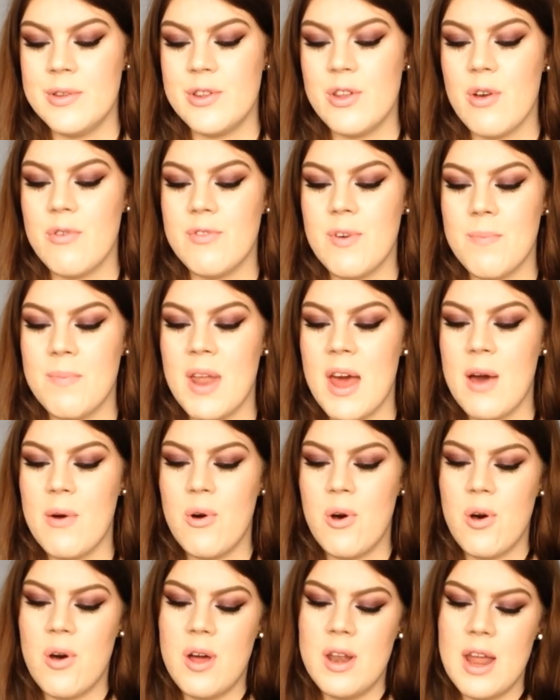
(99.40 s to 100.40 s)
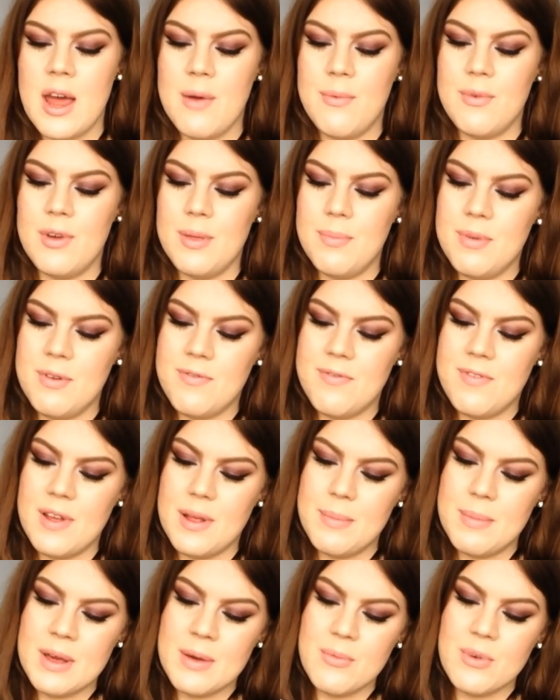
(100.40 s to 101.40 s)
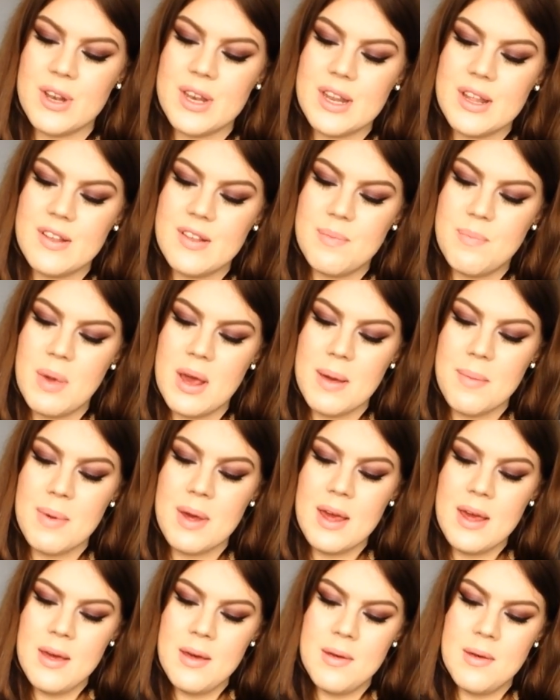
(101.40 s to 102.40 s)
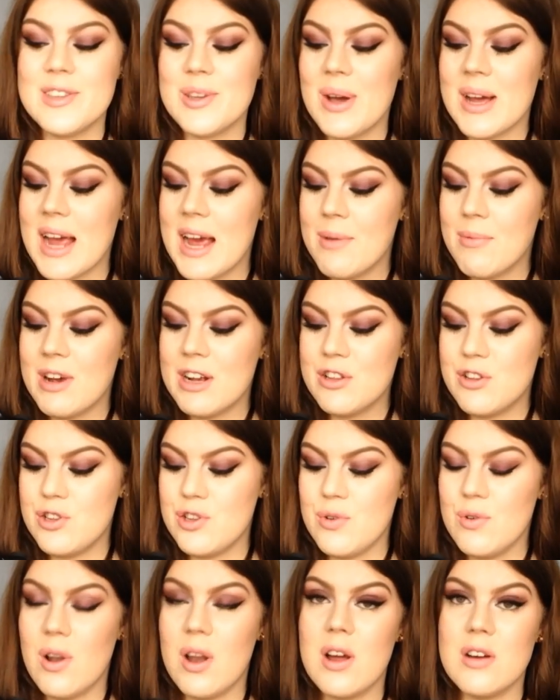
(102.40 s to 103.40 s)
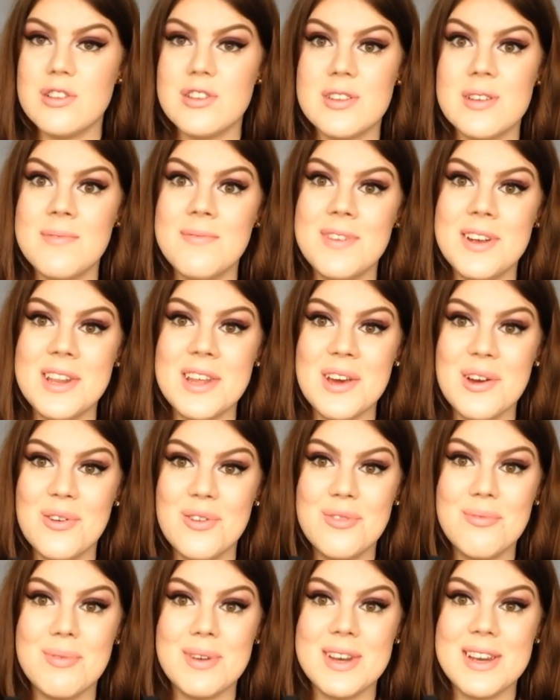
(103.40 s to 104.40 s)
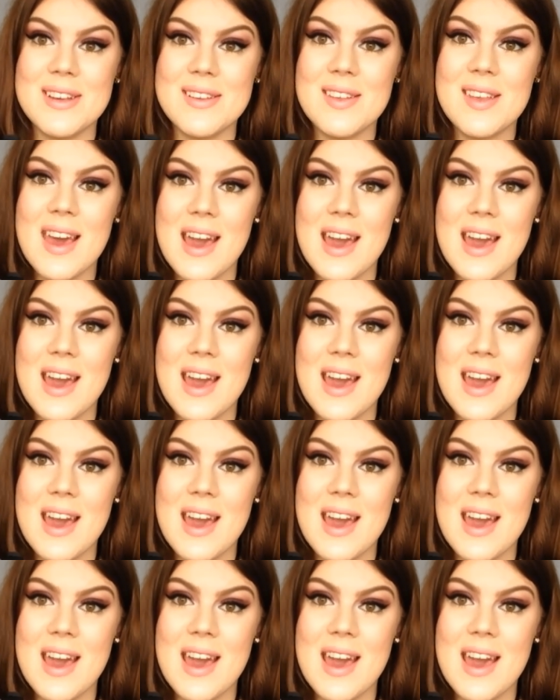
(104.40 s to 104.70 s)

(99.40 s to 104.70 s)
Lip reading: So from now on, I will be filming with this baby. So I can't wait to do lots of videos with this